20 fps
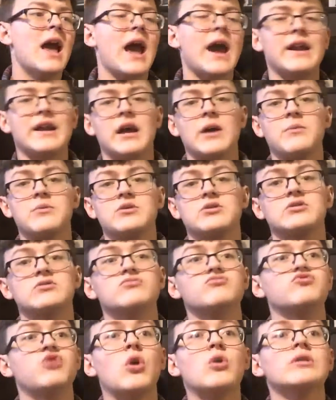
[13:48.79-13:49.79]
And I would
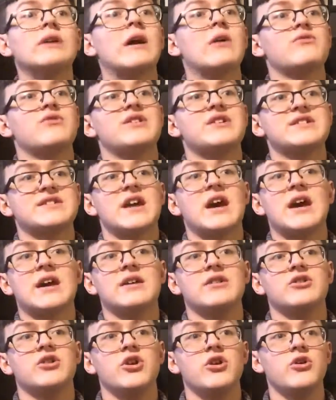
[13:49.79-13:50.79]
roll out the
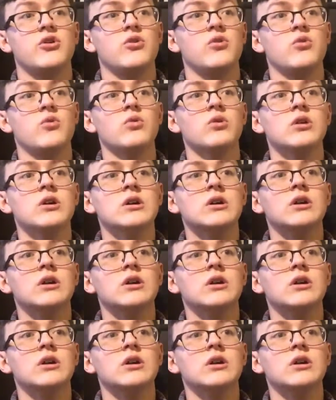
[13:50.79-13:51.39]
design to